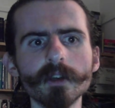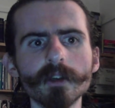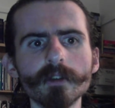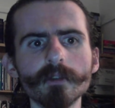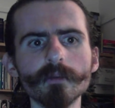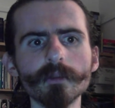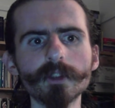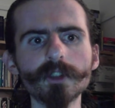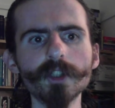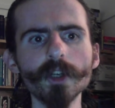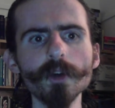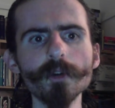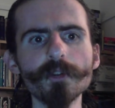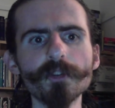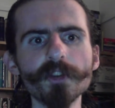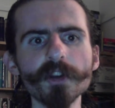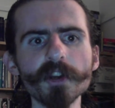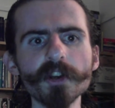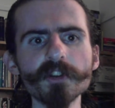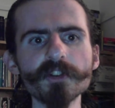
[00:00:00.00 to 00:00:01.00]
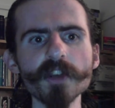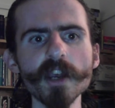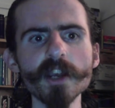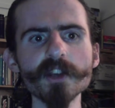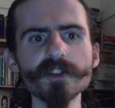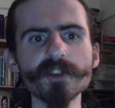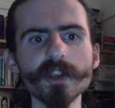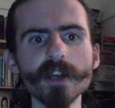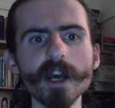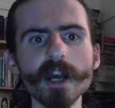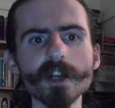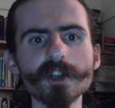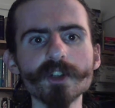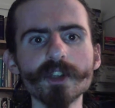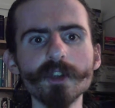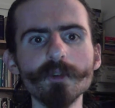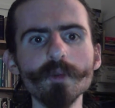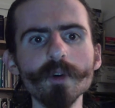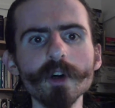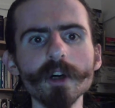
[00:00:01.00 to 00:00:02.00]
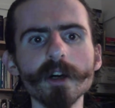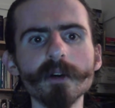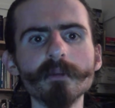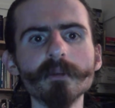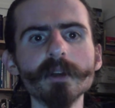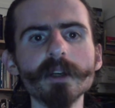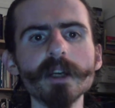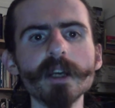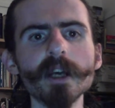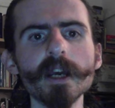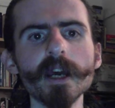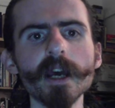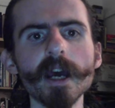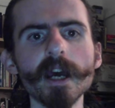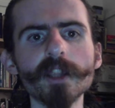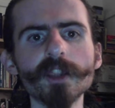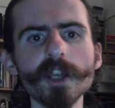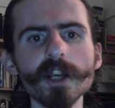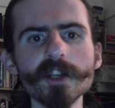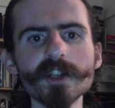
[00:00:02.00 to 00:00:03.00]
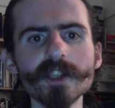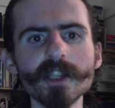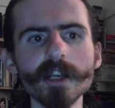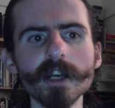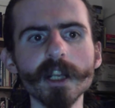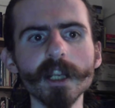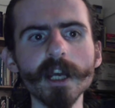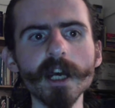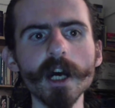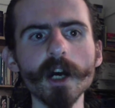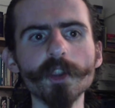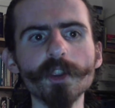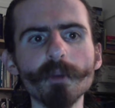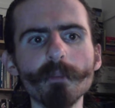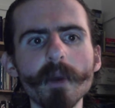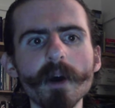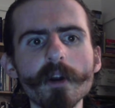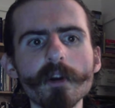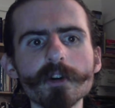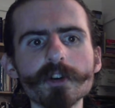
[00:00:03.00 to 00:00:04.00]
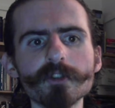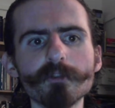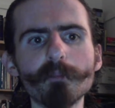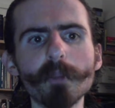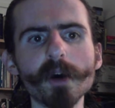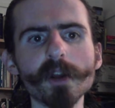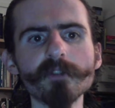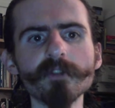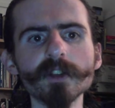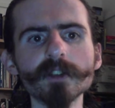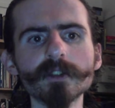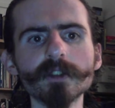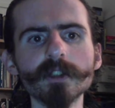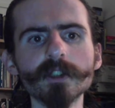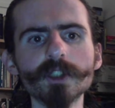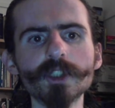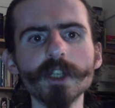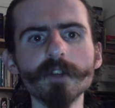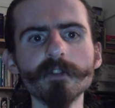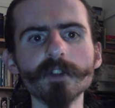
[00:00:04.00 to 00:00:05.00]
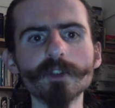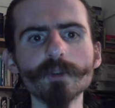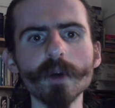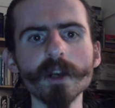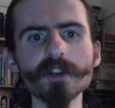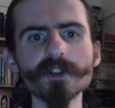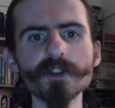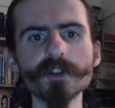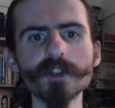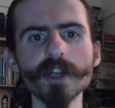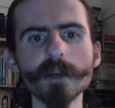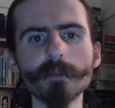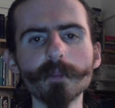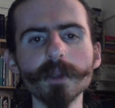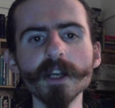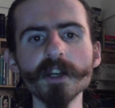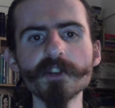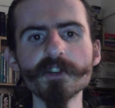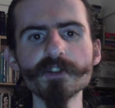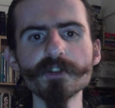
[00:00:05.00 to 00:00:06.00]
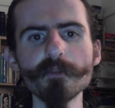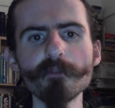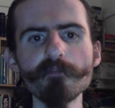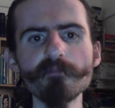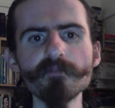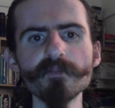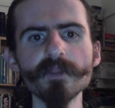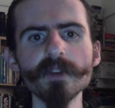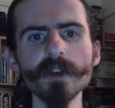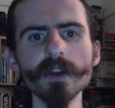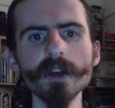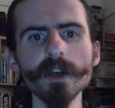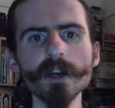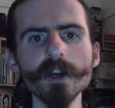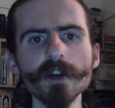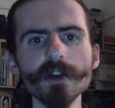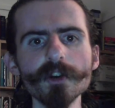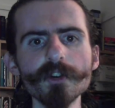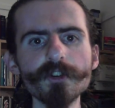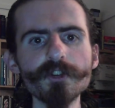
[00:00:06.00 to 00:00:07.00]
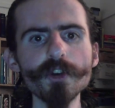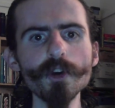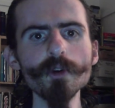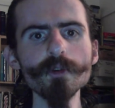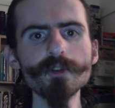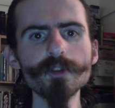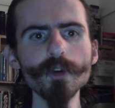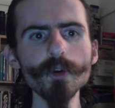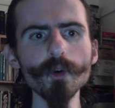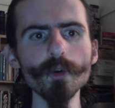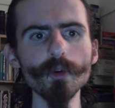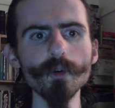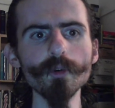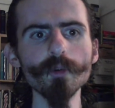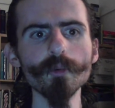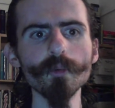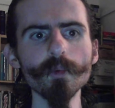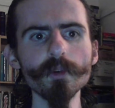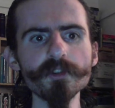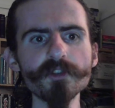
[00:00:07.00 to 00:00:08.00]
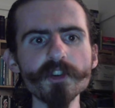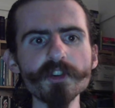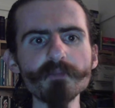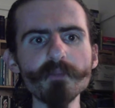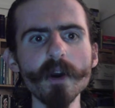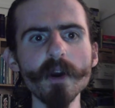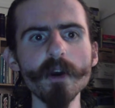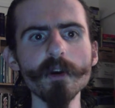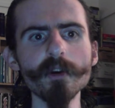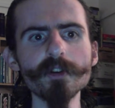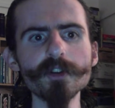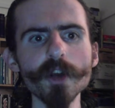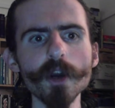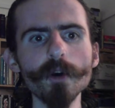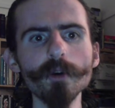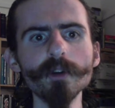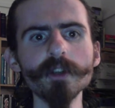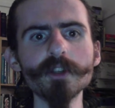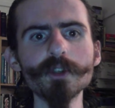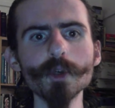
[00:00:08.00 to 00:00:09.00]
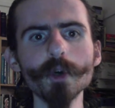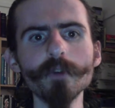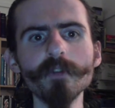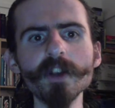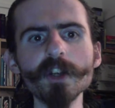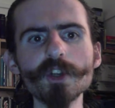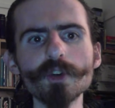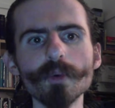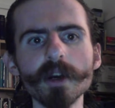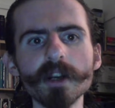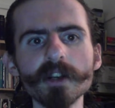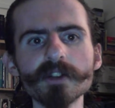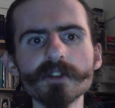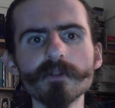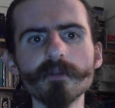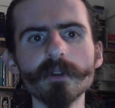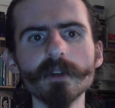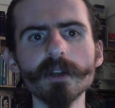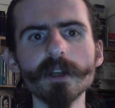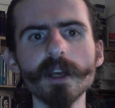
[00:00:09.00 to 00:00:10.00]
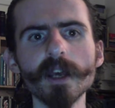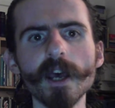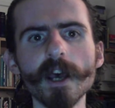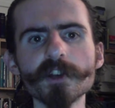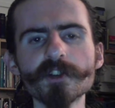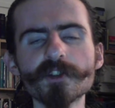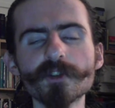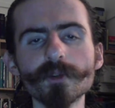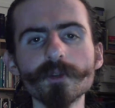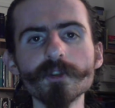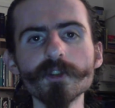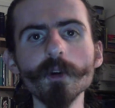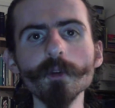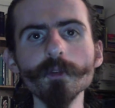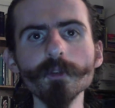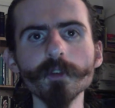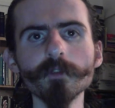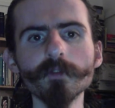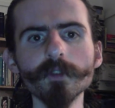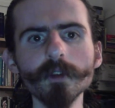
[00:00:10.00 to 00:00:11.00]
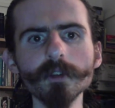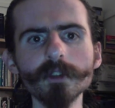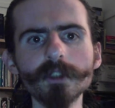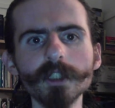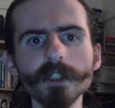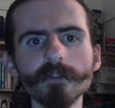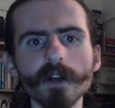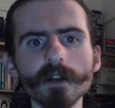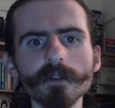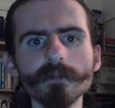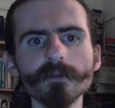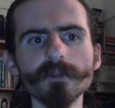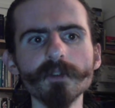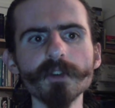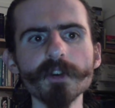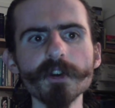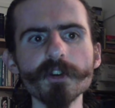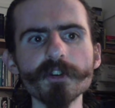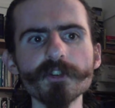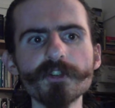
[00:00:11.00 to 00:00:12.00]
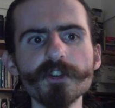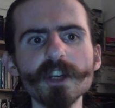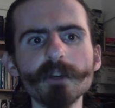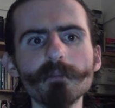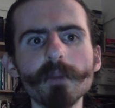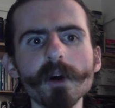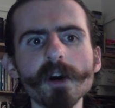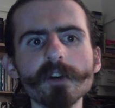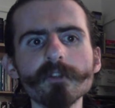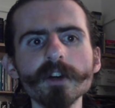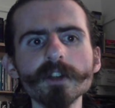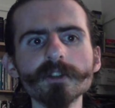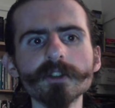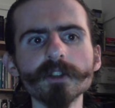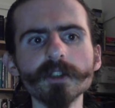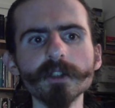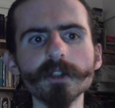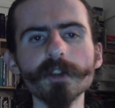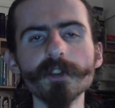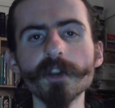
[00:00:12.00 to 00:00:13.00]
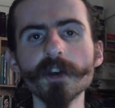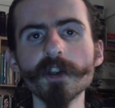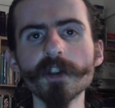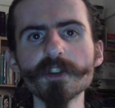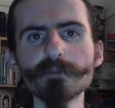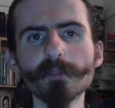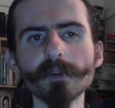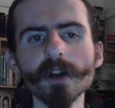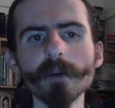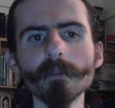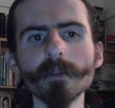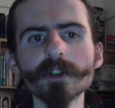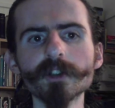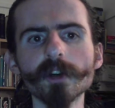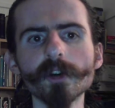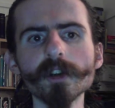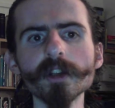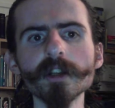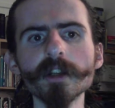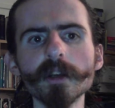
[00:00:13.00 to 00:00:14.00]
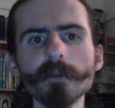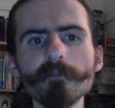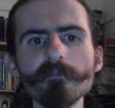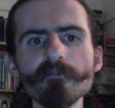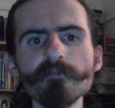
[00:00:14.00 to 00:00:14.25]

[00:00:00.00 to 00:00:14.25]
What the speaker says: which showed things as they actually were, and thusly allowed the marriage of Parvati and Shiva to actually take place, so too was this marriage only to eventuate as the result of Lord Shiva seeing Parvati then as Brahmacharini,